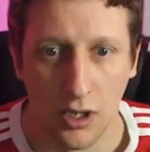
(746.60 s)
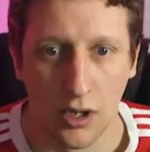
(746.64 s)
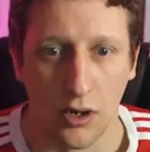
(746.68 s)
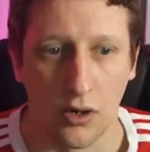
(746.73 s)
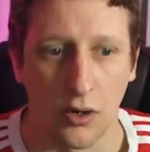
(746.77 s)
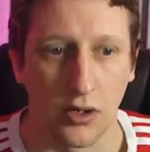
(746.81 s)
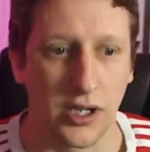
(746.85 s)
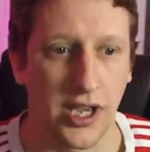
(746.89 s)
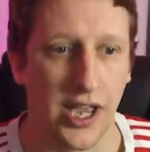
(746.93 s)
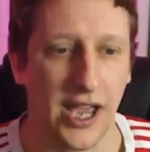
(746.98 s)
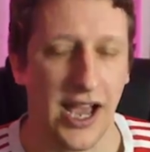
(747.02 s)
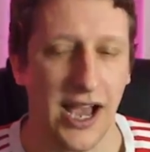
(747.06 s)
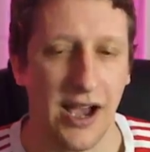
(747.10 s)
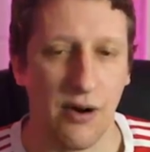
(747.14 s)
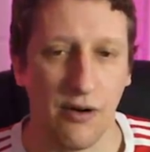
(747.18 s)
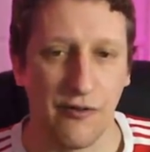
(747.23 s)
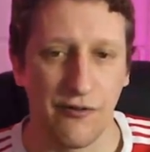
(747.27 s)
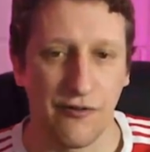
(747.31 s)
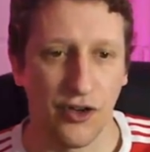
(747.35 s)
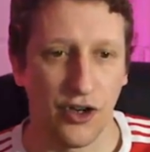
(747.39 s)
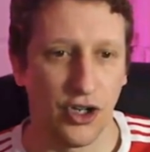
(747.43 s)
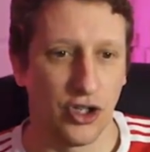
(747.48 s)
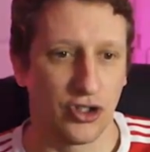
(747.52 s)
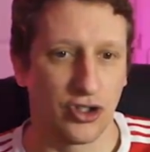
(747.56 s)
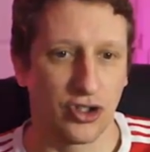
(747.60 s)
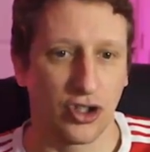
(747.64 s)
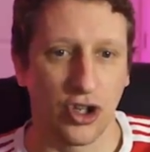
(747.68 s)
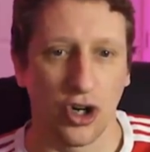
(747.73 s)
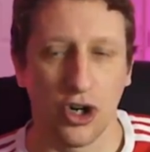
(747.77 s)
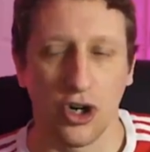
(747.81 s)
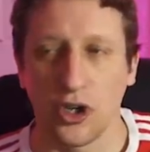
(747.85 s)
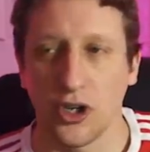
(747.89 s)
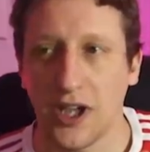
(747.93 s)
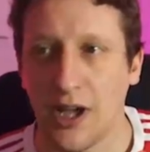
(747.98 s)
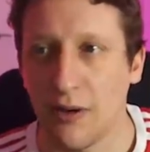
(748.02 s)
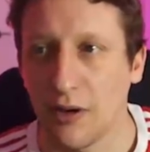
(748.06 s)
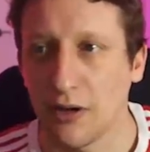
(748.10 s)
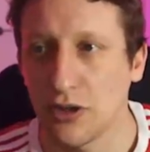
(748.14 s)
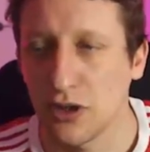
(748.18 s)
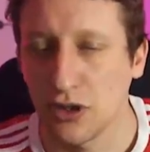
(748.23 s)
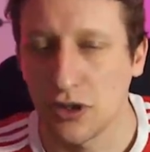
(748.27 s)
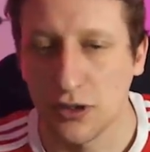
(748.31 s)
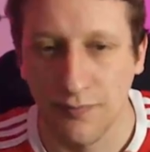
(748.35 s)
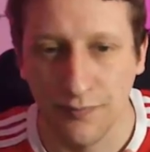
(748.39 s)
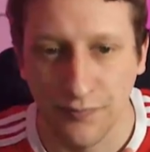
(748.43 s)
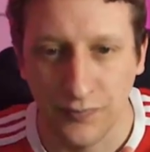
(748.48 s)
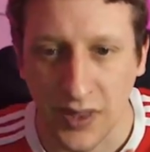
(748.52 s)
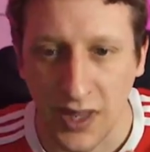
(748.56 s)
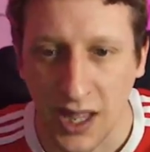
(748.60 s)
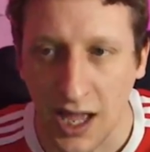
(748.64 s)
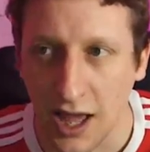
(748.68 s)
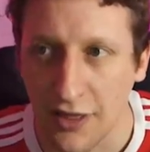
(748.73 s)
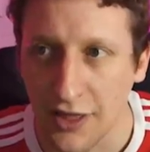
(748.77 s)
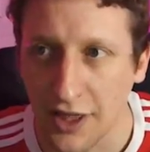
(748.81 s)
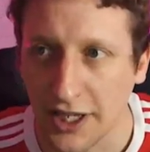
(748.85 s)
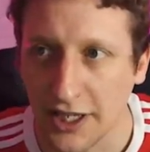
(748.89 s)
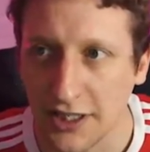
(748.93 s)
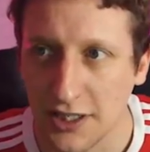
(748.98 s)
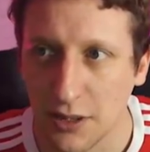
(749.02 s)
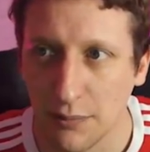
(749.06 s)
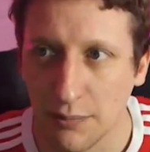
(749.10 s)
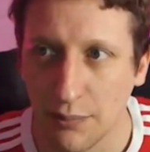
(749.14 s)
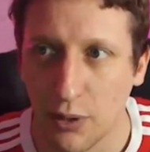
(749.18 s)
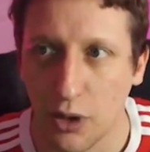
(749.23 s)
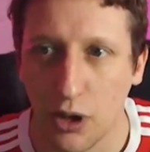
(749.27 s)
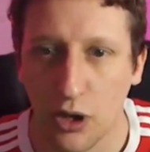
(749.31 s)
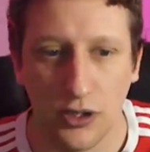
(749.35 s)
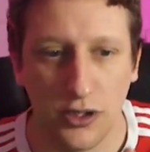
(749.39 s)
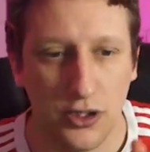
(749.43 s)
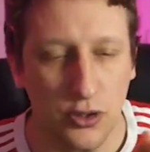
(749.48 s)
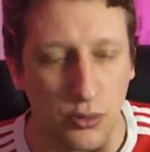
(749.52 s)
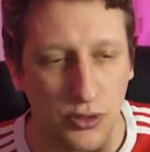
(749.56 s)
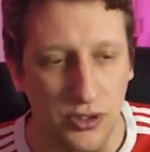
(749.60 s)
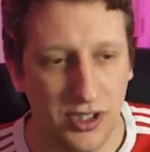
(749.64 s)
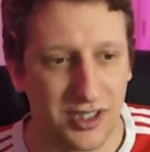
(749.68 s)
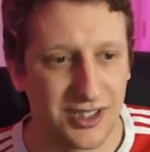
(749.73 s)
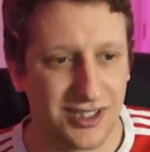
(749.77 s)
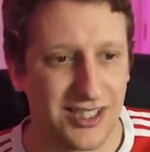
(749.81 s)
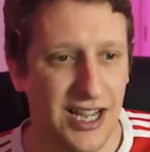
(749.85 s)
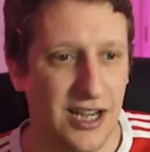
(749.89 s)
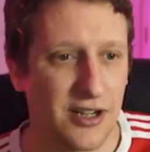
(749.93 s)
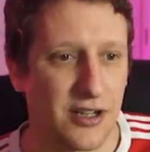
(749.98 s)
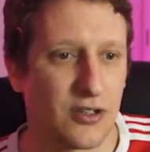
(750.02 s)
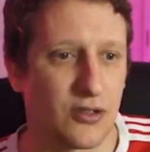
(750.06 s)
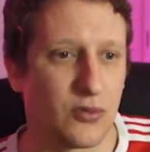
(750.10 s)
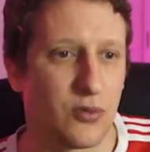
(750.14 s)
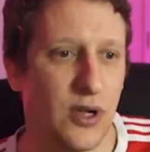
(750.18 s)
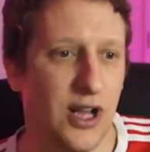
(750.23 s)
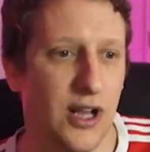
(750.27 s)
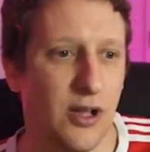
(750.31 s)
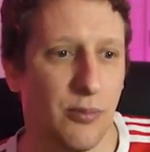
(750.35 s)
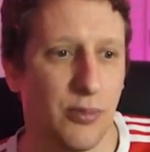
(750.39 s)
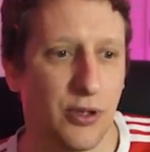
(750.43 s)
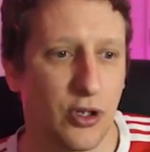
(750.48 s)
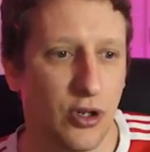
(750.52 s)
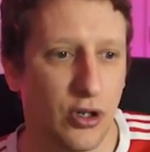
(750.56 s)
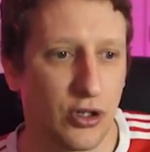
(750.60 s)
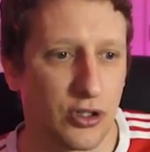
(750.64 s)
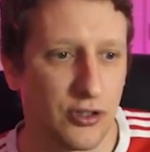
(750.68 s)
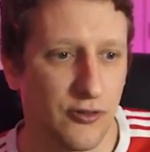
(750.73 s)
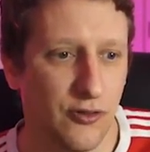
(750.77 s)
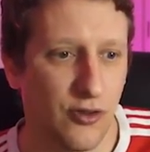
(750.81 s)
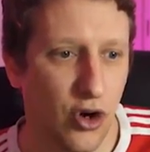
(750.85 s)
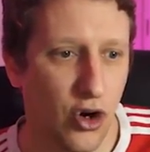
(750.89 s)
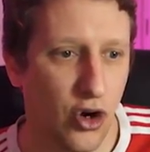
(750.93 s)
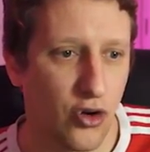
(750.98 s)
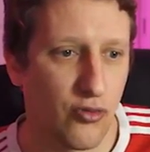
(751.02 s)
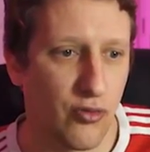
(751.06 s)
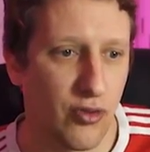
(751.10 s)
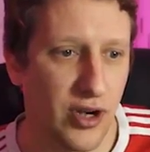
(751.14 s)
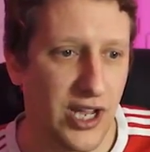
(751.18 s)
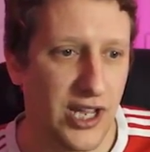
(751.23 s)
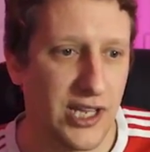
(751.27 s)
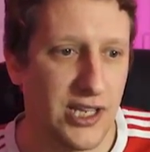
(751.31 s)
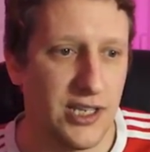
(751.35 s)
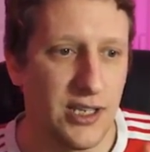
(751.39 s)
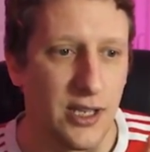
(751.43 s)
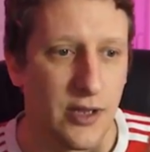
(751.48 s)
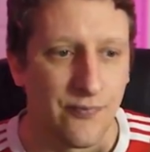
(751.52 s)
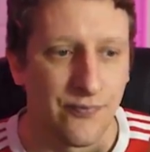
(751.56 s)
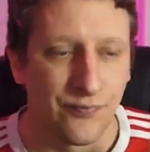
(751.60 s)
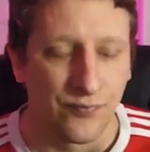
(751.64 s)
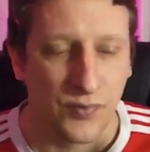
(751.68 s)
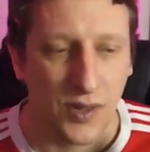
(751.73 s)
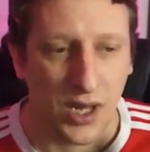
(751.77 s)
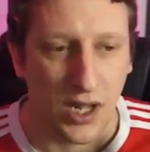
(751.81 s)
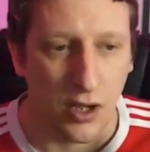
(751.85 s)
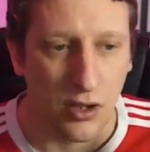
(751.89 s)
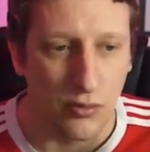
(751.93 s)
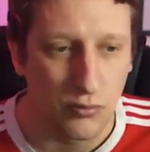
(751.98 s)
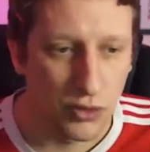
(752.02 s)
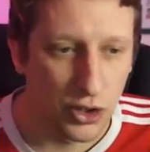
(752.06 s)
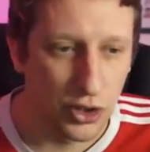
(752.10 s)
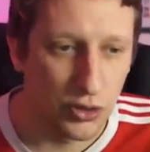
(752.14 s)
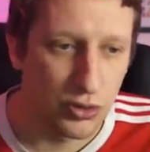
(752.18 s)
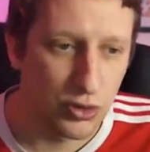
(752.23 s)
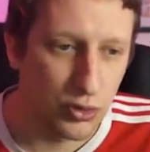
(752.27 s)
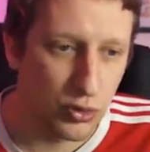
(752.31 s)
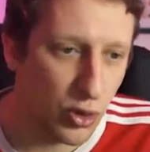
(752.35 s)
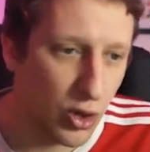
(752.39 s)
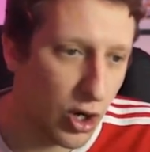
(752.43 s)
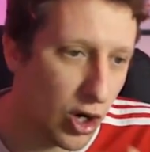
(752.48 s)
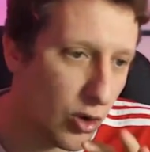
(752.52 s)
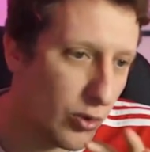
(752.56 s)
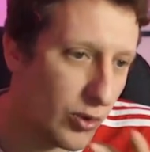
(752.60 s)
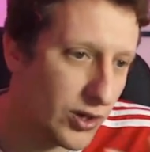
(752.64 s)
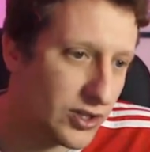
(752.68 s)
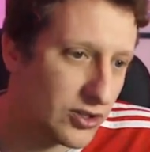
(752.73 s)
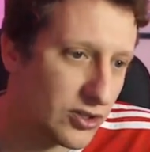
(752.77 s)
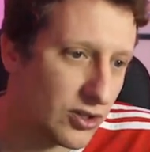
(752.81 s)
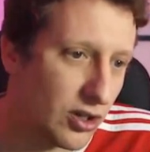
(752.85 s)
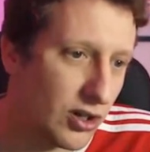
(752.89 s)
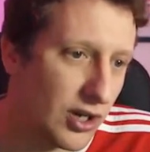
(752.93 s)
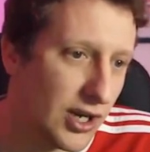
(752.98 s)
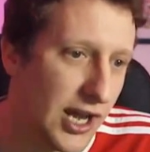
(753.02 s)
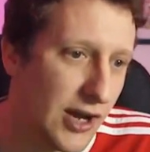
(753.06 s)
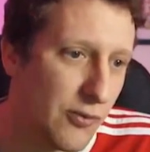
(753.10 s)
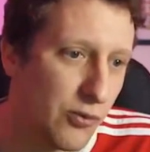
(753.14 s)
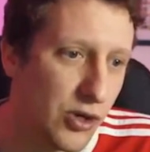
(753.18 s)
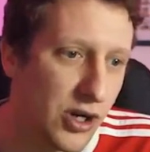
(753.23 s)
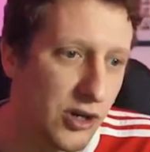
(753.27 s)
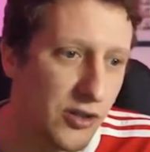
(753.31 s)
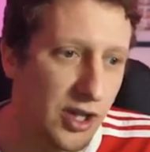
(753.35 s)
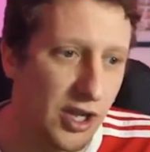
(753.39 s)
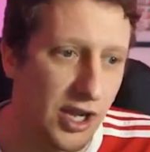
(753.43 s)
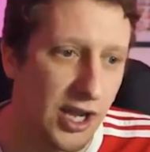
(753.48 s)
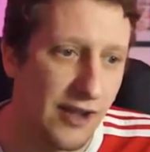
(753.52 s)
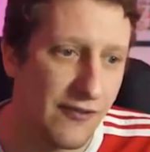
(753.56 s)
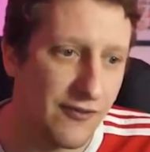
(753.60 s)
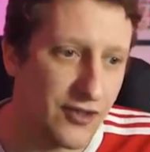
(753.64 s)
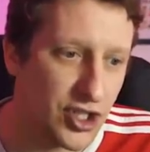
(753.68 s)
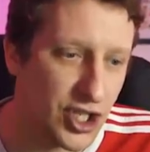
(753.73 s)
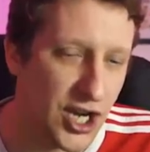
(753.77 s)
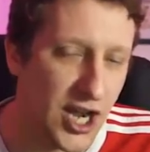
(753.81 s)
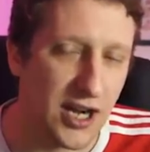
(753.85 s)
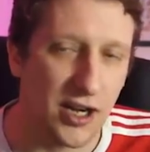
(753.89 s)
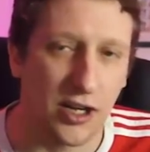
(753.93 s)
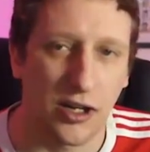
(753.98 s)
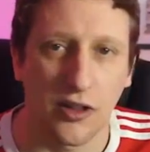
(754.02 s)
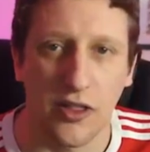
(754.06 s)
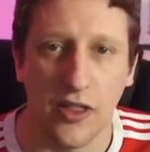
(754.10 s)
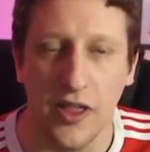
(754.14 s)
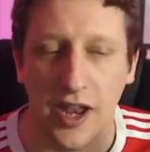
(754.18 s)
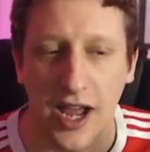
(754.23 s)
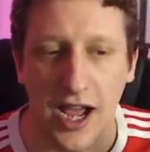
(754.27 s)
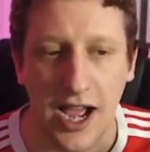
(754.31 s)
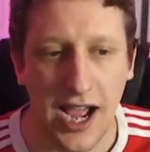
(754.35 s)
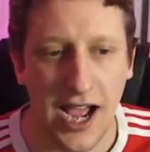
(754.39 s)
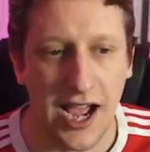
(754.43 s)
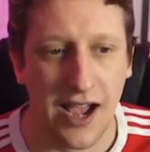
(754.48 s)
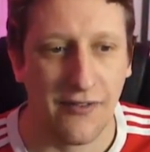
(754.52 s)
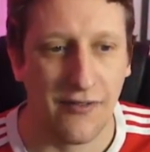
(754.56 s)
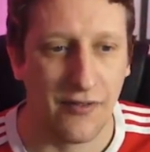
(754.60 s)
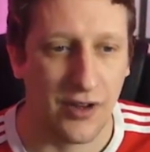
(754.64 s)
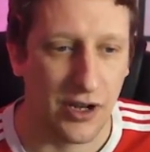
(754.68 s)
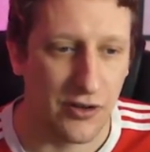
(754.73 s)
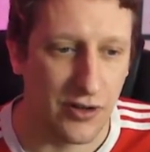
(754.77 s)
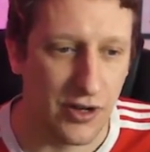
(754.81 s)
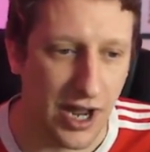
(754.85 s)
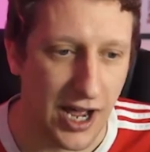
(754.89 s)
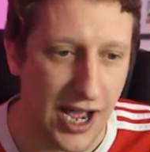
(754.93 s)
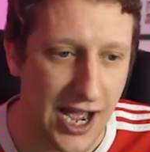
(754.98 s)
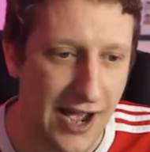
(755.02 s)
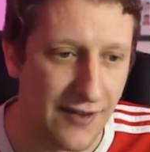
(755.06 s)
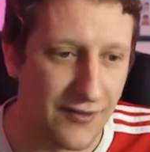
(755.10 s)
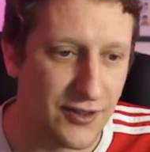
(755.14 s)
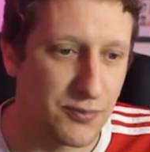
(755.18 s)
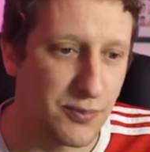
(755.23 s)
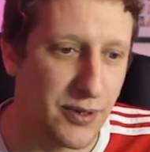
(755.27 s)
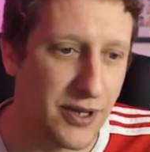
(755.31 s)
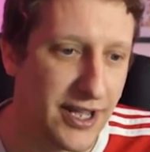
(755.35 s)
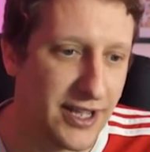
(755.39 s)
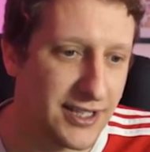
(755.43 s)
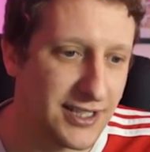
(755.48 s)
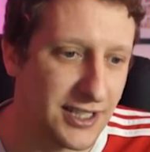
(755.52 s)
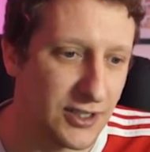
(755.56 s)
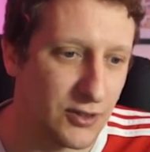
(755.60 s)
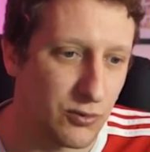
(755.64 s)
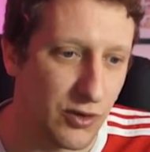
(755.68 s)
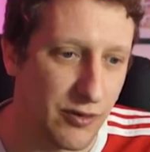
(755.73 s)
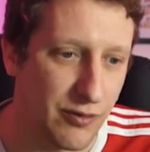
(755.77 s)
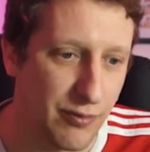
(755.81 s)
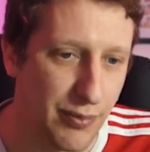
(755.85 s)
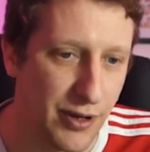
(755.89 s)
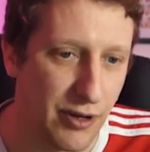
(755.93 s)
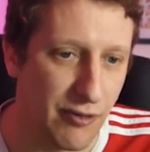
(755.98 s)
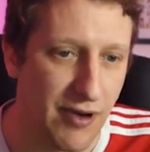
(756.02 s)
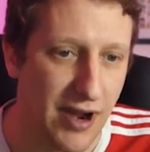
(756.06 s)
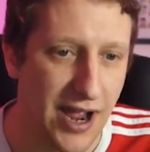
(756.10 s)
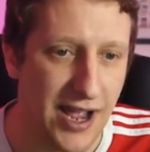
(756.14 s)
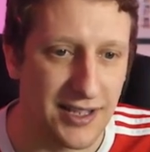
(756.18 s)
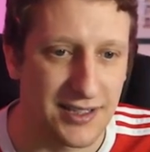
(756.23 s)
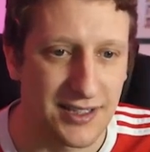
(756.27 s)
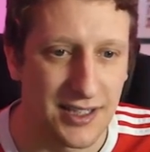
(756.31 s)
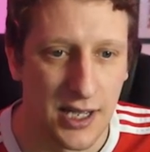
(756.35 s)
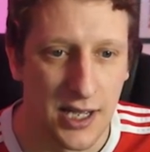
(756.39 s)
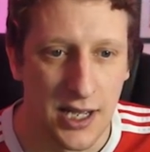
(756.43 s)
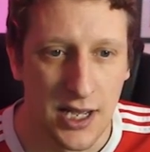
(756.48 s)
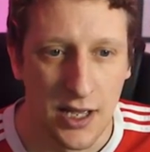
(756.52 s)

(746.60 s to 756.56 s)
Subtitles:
Okay, our first goal. Now, I think it's important to understand as well, because of Henry used to always sort of like work the left channel and the half spaces with Pires,